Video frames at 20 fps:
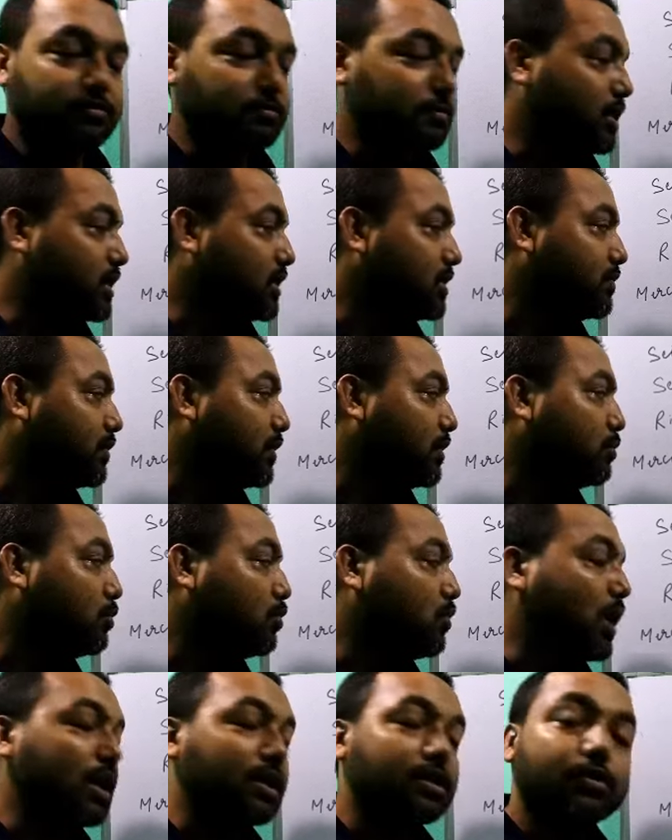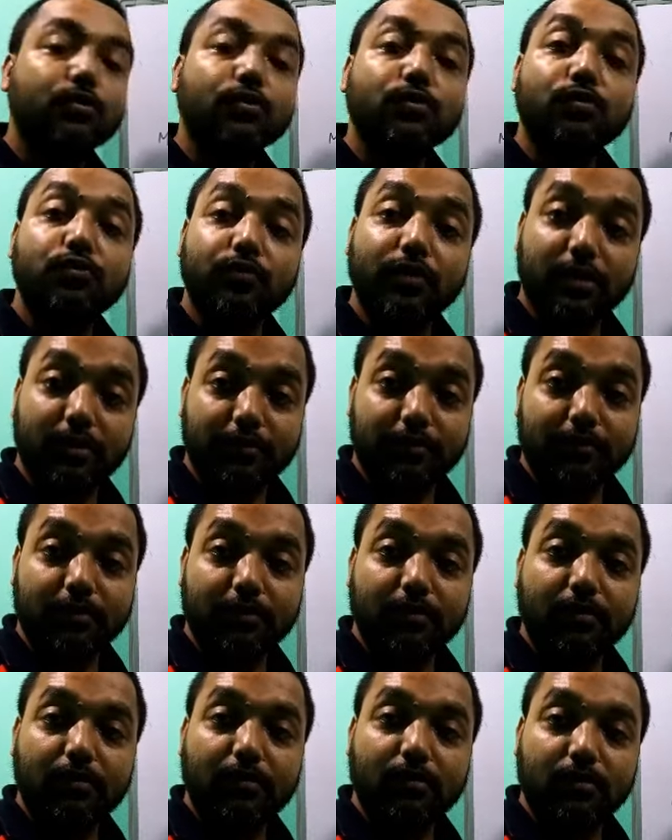it is from 1 to 12.
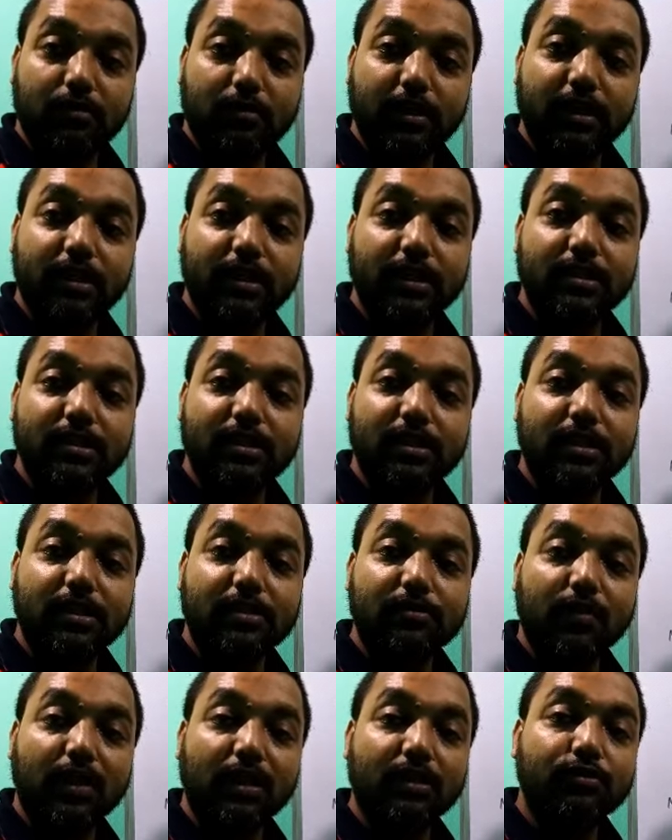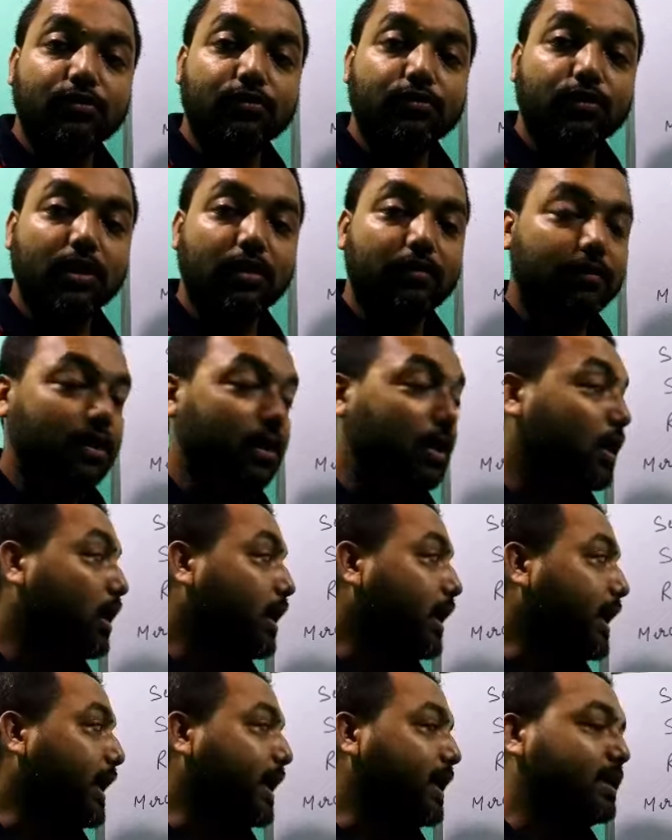Intensity is 1 to 12,
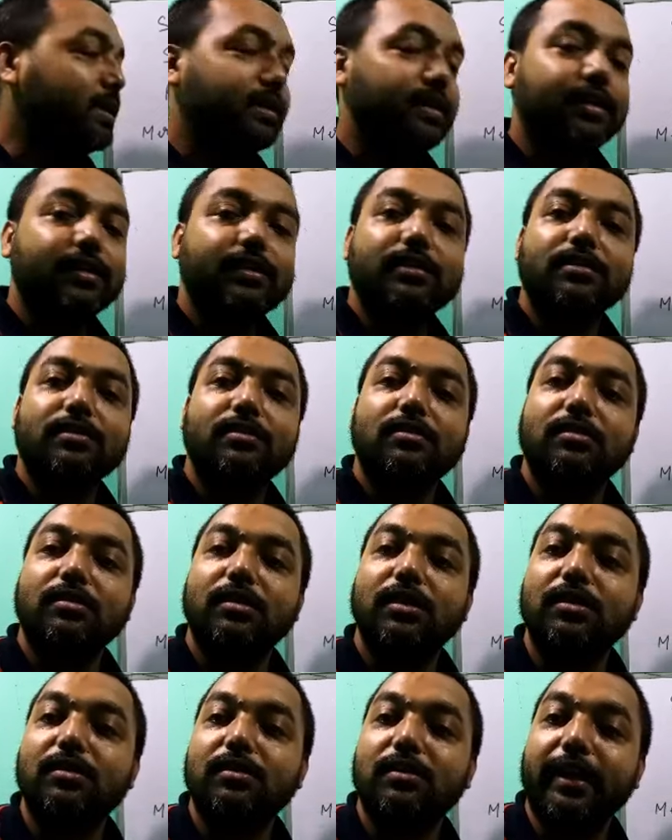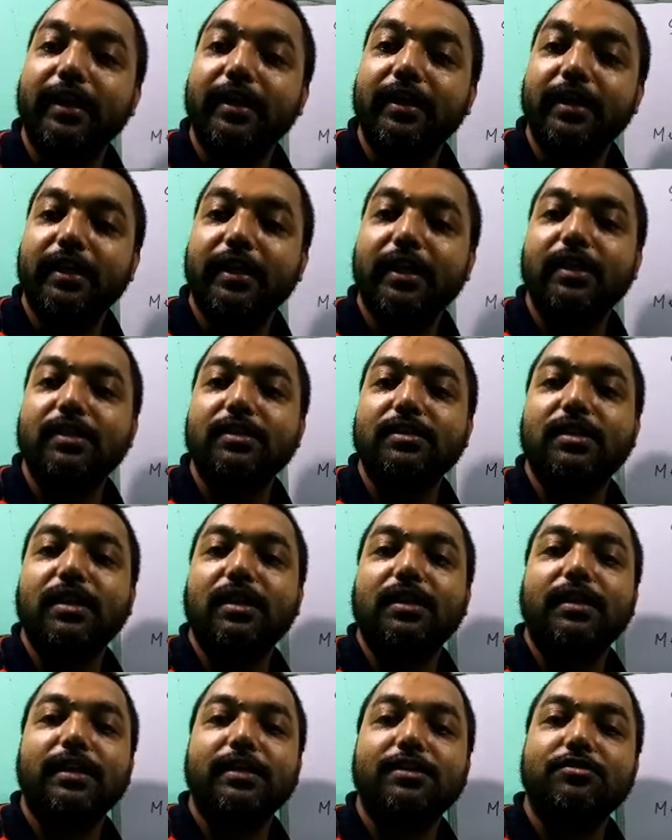and it indicates
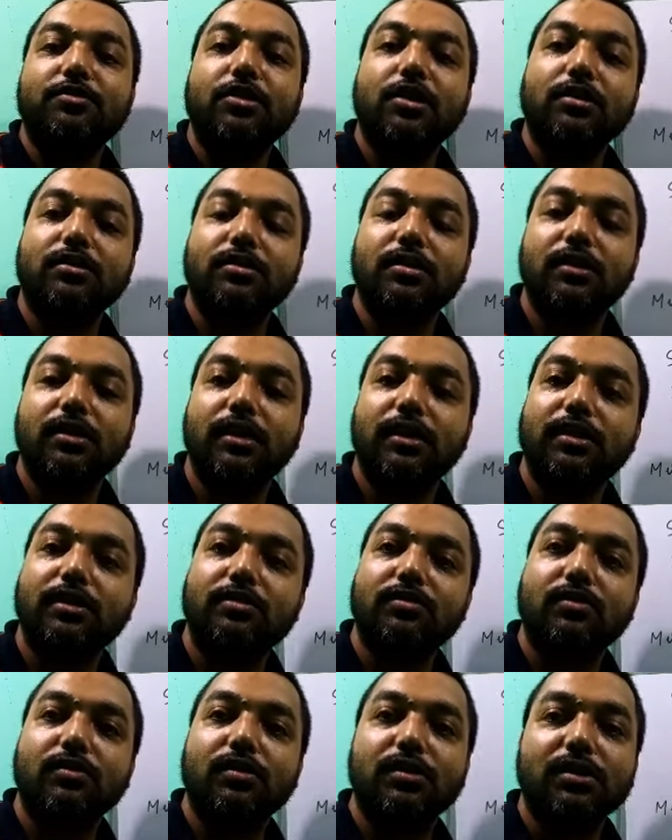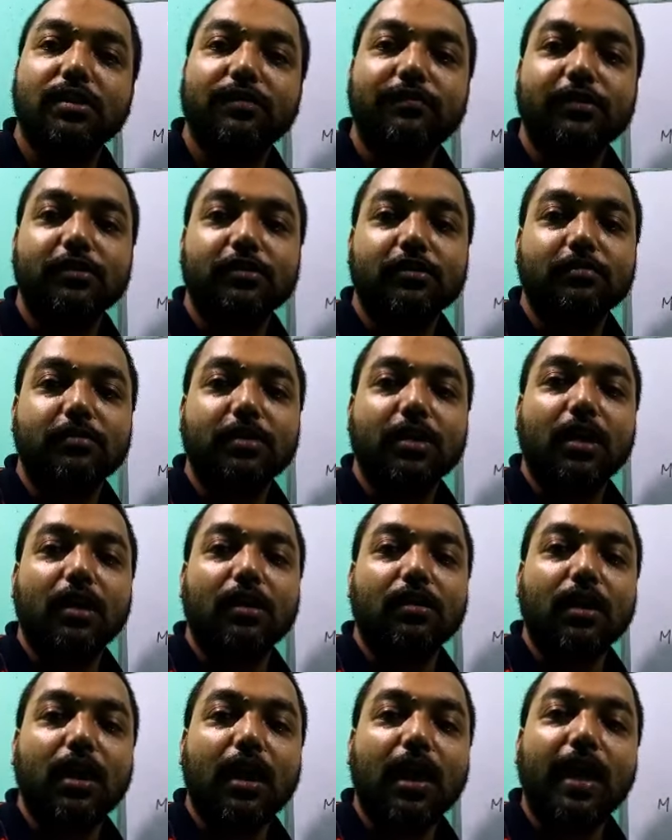the destruction that is on the surface of the
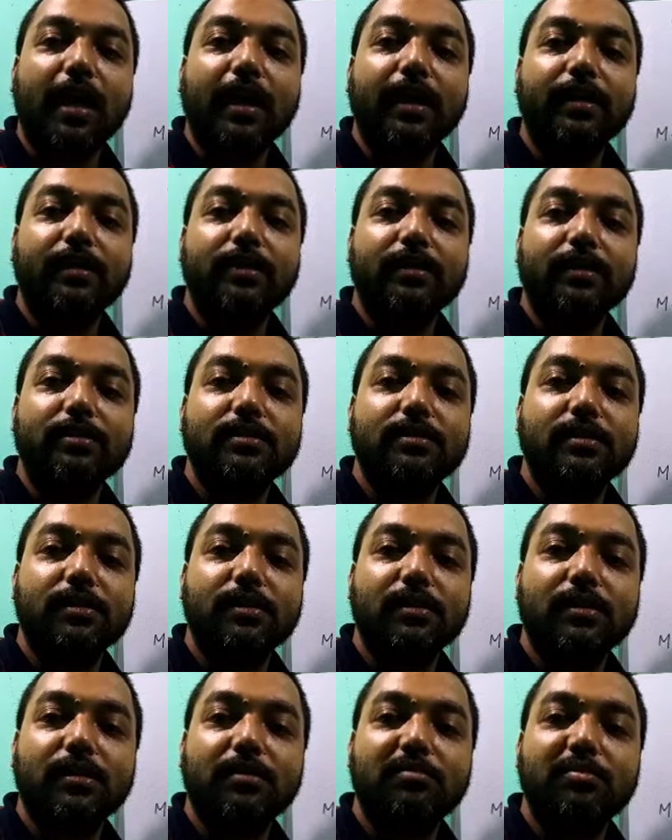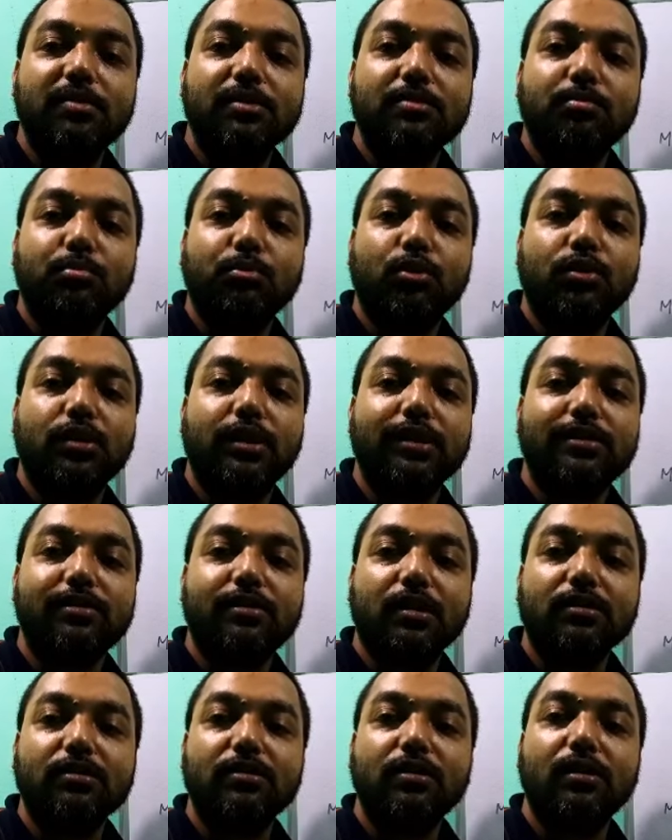earth. High intensity, that means more
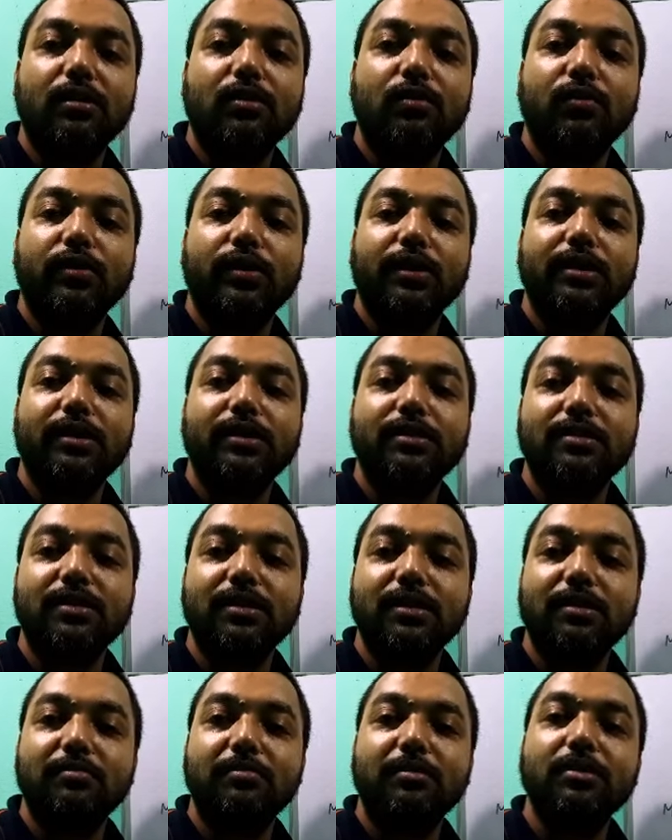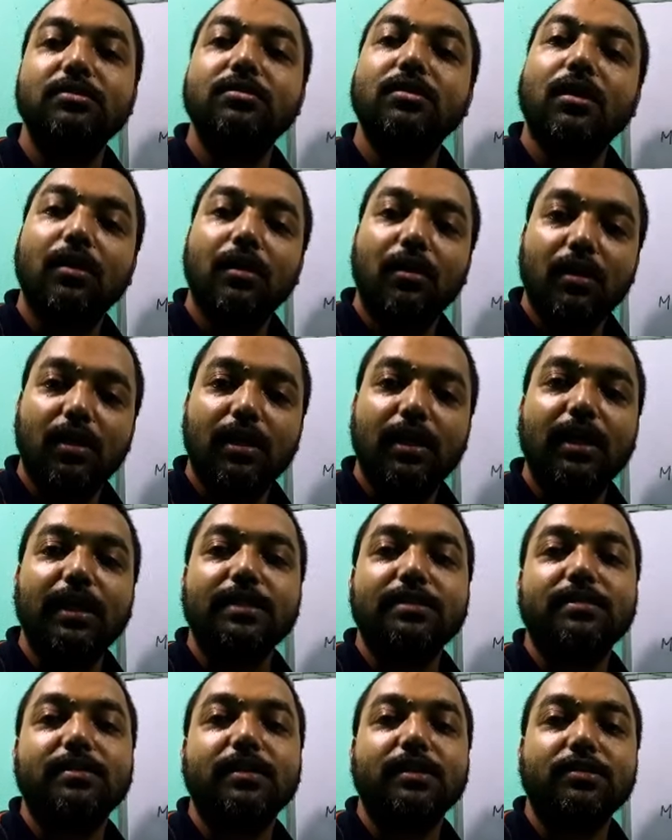destruction. Low intensity means
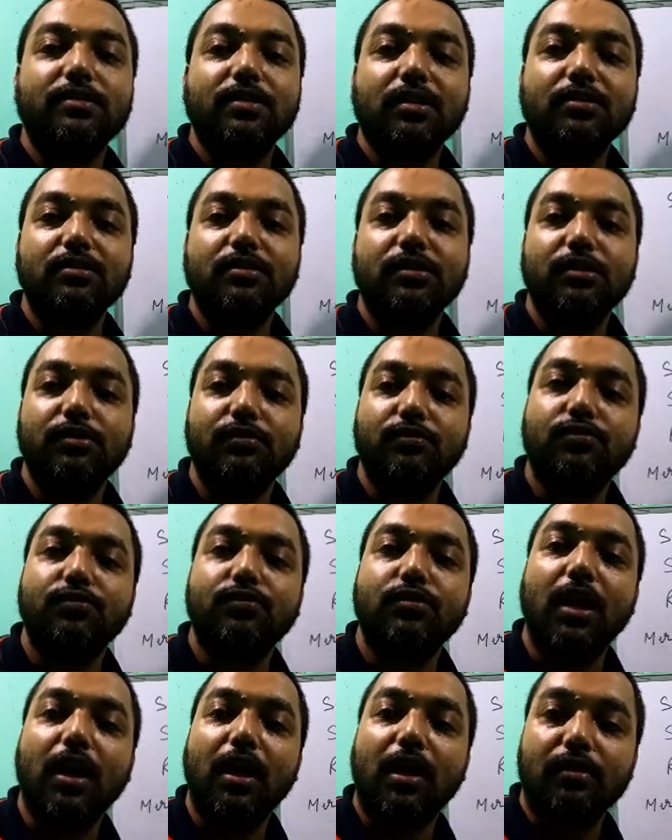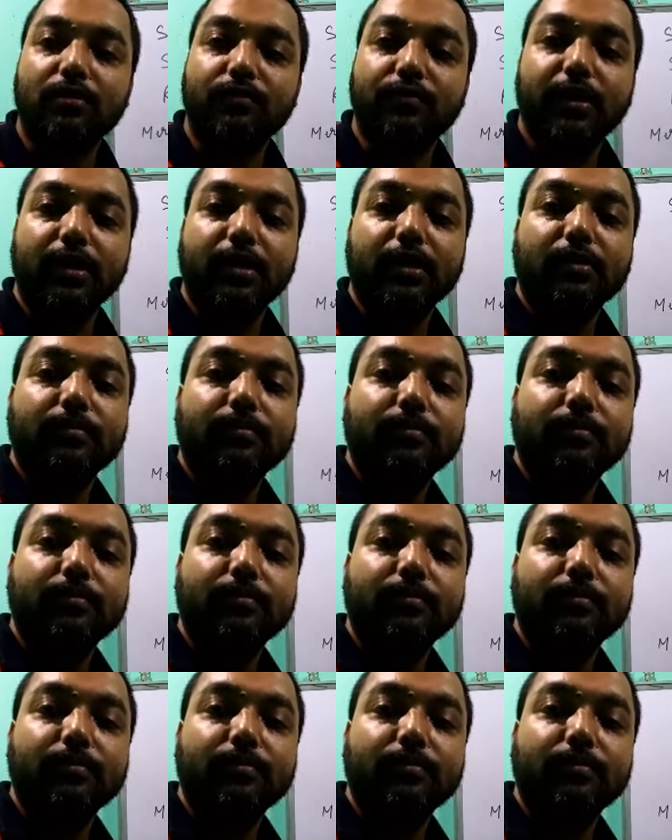less destruction due to the earthquake.